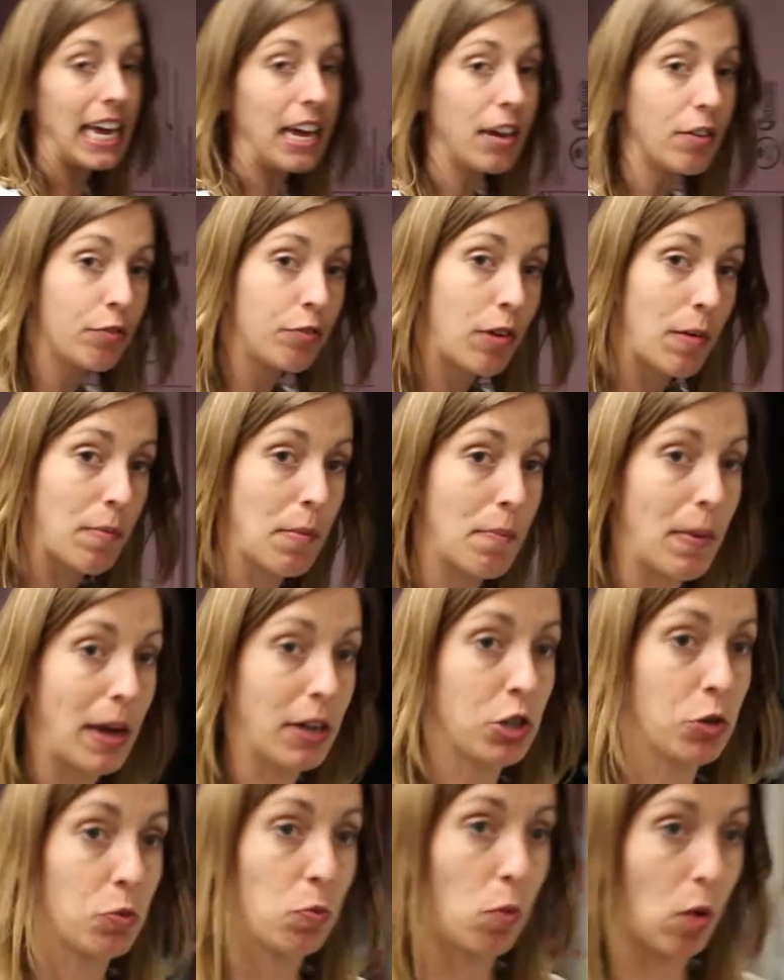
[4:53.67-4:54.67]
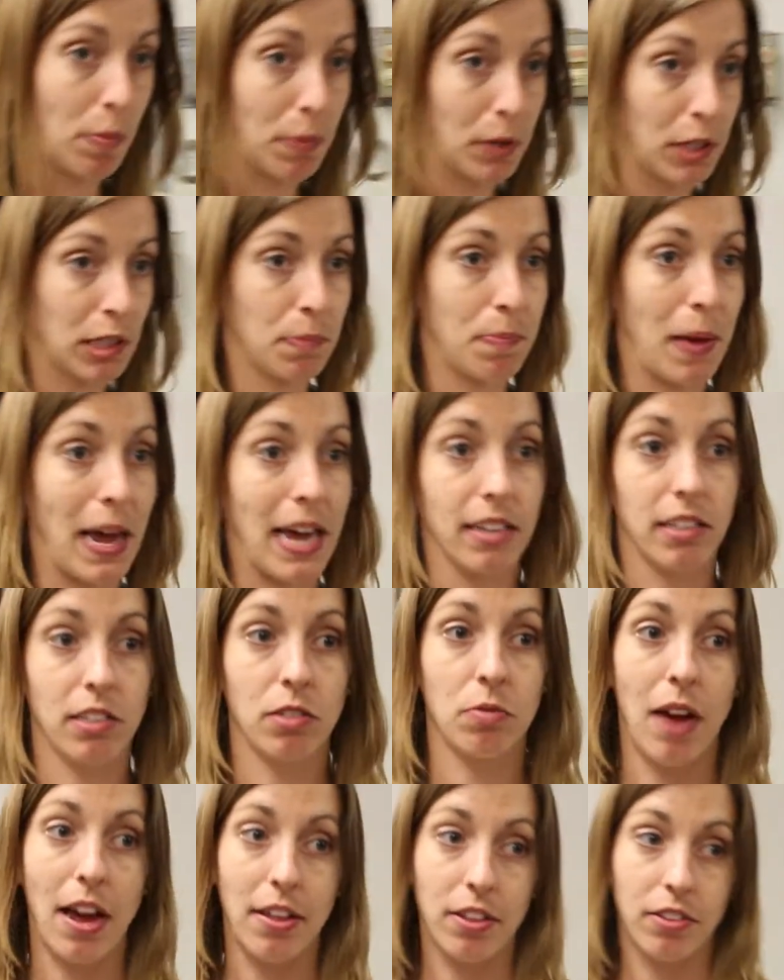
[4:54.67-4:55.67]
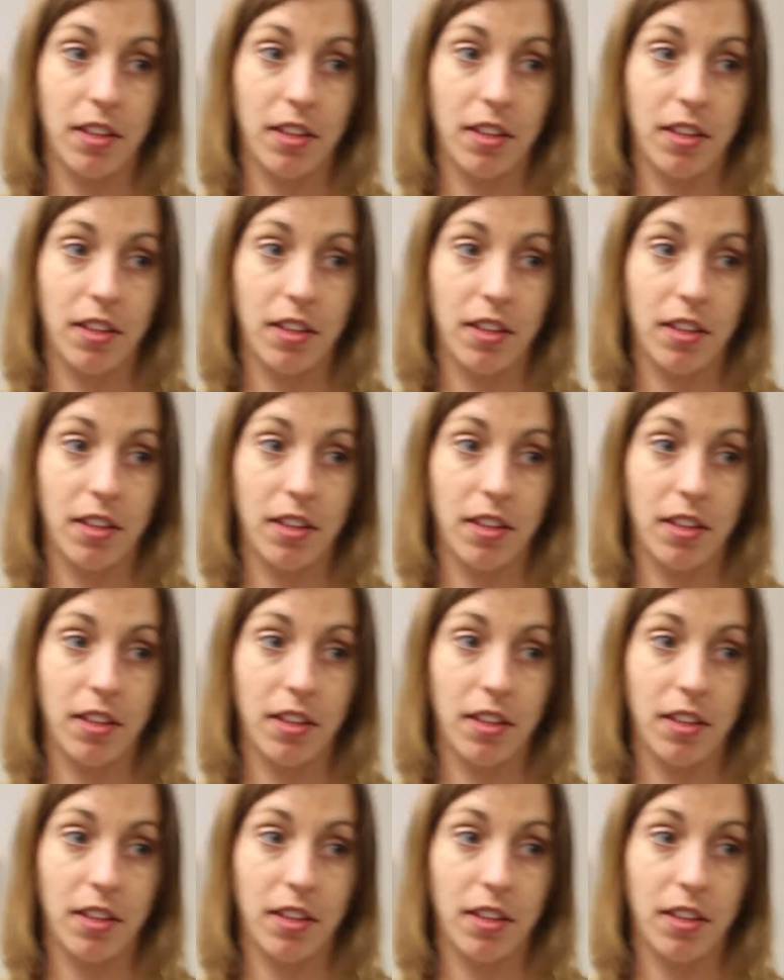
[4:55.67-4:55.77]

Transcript: heat from a much warmer space rather